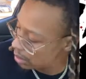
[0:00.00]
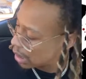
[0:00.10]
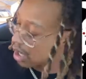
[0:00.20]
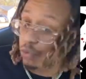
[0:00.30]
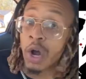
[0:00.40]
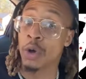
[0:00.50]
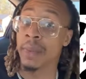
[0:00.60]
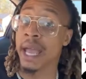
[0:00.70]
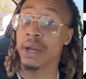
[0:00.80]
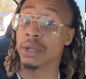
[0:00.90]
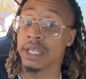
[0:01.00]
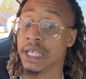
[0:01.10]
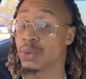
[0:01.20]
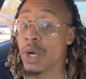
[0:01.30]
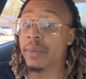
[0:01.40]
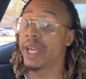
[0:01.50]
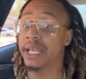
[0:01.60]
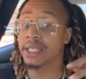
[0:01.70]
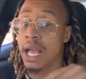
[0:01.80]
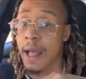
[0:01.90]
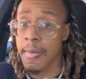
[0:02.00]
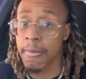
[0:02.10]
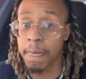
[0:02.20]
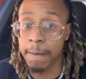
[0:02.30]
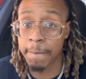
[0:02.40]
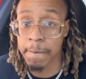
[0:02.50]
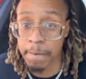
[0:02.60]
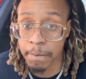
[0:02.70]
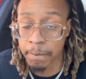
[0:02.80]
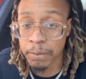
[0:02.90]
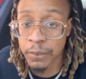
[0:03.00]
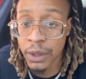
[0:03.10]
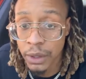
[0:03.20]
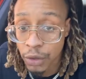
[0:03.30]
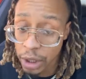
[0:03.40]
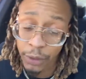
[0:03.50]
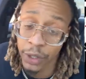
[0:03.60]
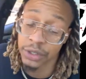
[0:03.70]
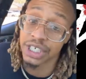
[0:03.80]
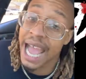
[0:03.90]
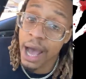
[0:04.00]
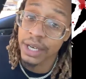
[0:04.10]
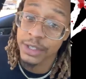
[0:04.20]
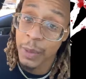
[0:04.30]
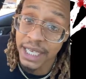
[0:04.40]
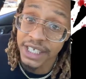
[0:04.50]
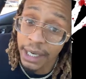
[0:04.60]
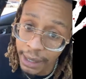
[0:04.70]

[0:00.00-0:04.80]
A grown man only needs one bitch, huh? You looking real childish, my G.